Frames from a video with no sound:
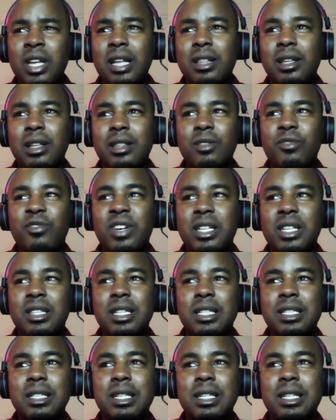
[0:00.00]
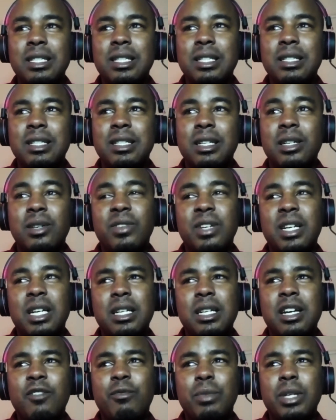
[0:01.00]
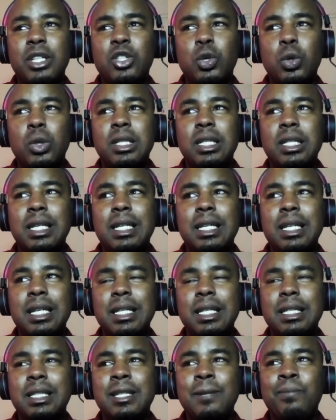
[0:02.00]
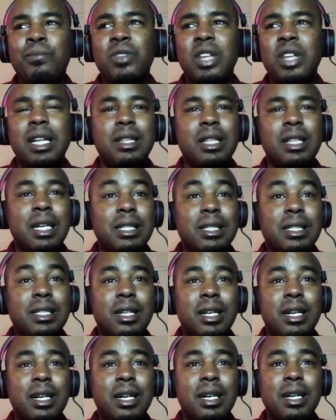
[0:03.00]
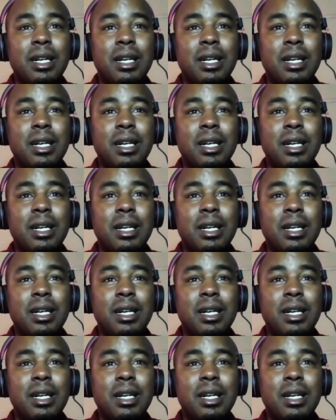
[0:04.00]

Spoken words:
other than the fact that it has a significant government holding in it, and thus